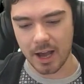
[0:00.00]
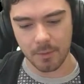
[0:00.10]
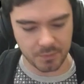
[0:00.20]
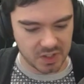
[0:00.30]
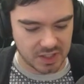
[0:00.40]

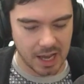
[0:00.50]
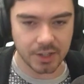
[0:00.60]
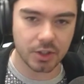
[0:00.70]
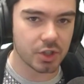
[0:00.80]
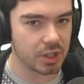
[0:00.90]
just
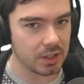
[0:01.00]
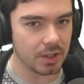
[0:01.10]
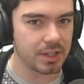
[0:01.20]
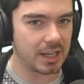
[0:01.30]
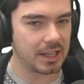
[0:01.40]
getting your
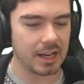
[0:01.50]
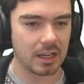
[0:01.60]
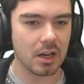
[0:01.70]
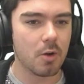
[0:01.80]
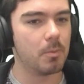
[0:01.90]
shield and
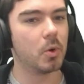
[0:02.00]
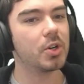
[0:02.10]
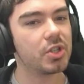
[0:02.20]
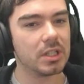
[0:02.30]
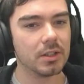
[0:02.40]
getting
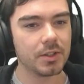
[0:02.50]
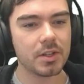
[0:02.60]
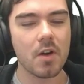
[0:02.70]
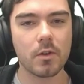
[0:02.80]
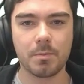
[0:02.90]
more shields
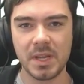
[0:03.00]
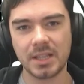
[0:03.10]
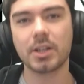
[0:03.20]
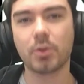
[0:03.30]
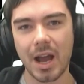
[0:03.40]
for
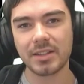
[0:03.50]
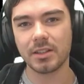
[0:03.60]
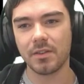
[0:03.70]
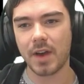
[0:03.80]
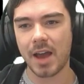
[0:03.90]
being
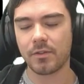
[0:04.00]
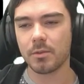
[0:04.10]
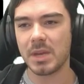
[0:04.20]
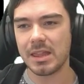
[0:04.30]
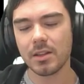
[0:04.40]
aggressive, and for
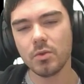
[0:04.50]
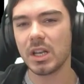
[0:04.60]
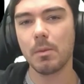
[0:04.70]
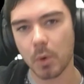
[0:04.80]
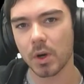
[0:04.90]
me that's
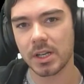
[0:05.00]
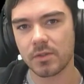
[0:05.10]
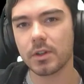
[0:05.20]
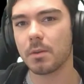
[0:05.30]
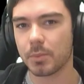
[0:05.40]
really important
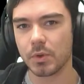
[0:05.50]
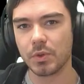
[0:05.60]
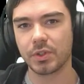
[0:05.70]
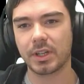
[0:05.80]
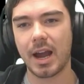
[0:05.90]
for a
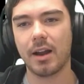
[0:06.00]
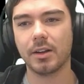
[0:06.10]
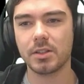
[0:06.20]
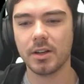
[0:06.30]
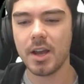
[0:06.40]
bruiser
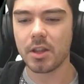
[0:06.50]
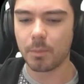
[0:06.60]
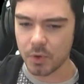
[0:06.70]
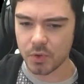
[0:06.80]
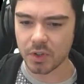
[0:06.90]
character.
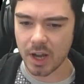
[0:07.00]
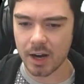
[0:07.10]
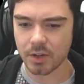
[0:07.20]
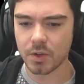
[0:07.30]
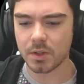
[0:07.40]
Bruiser
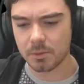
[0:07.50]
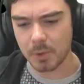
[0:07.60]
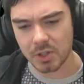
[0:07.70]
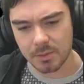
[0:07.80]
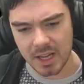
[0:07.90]
characters are
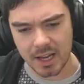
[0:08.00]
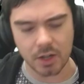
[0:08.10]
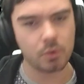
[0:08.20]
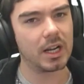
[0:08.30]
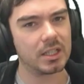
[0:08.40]
supposed to be
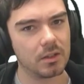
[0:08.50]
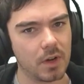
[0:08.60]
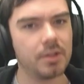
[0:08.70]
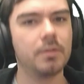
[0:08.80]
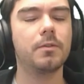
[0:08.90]
aggressive
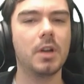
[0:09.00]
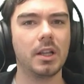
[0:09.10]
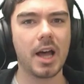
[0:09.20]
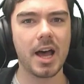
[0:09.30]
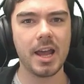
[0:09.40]
on the front
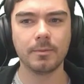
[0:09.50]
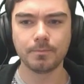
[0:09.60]
line,